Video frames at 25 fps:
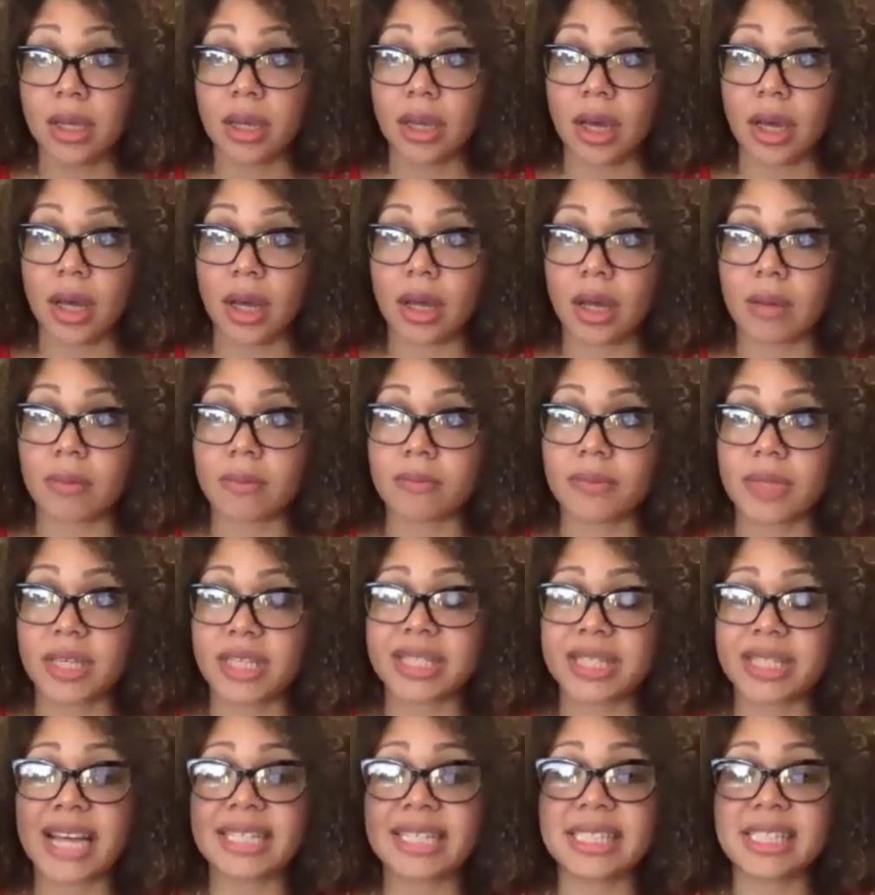um,
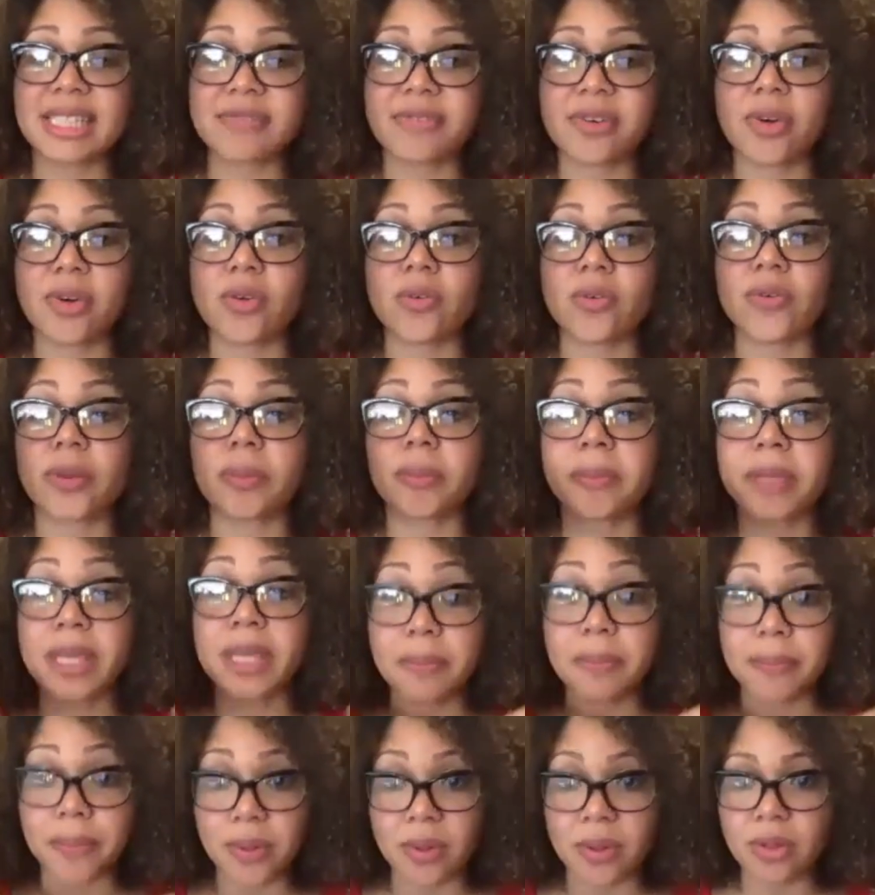it's not difficult for
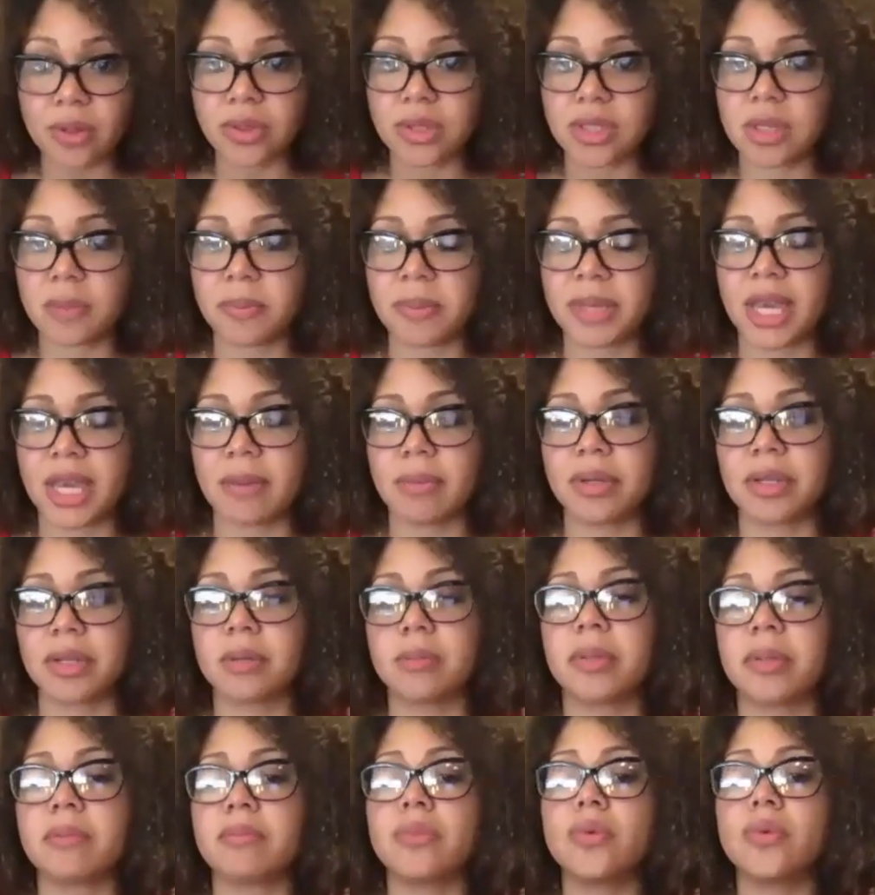people to be able to
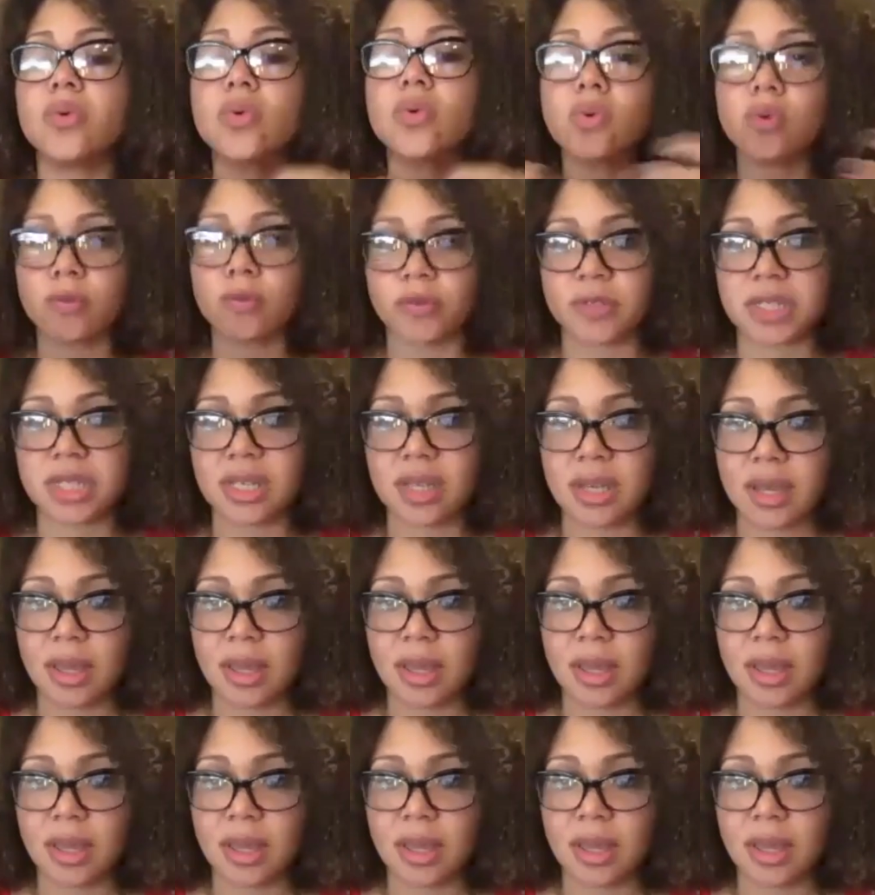be moved